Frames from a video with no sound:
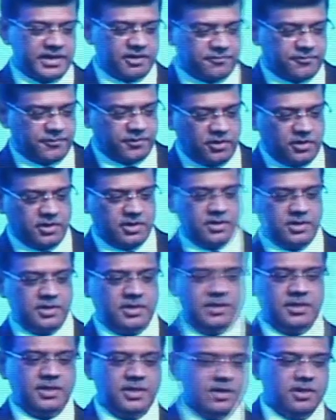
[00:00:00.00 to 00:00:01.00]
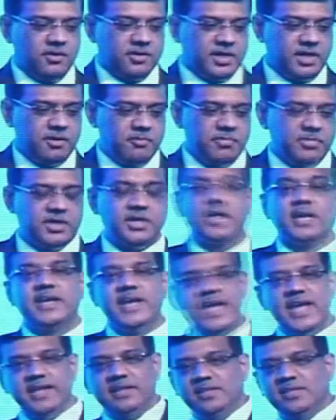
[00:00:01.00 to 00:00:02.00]
for. Okay, but
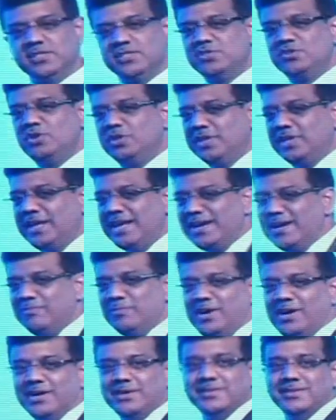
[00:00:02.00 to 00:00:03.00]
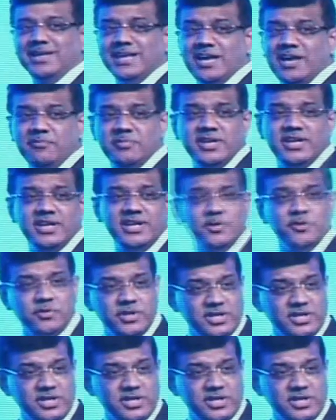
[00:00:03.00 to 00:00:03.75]
again, this is not the landmark that I've been alluding